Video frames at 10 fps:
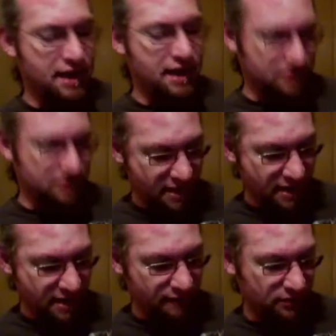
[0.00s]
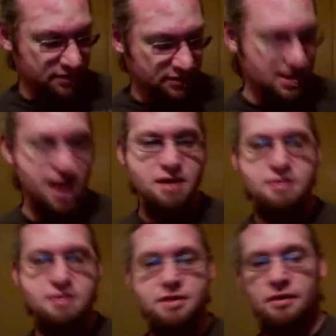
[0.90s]
And so we have this thing,
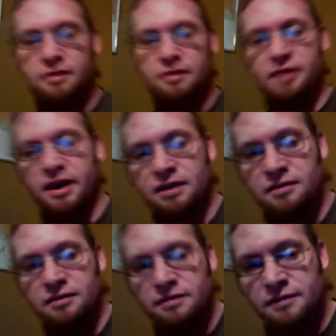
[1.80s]
right?